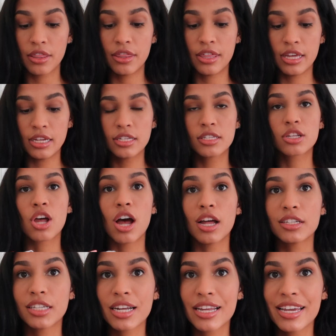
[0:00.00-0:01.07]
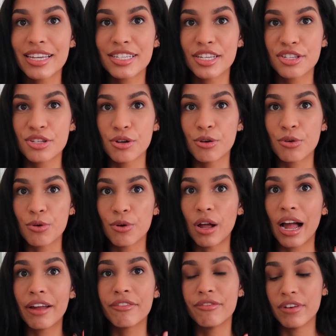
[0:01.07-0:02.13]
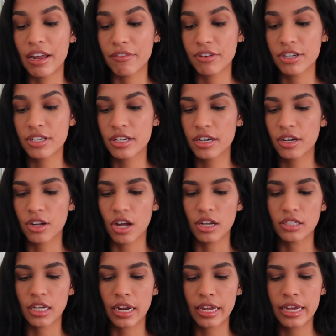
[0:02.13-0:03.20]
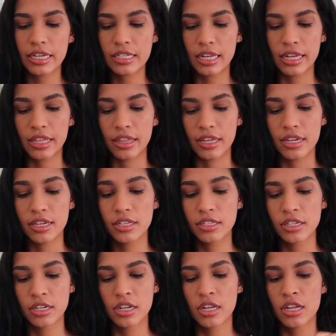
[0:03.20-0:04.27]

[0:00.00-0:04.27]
This contact case is so cool. I've never seen a contact case like this.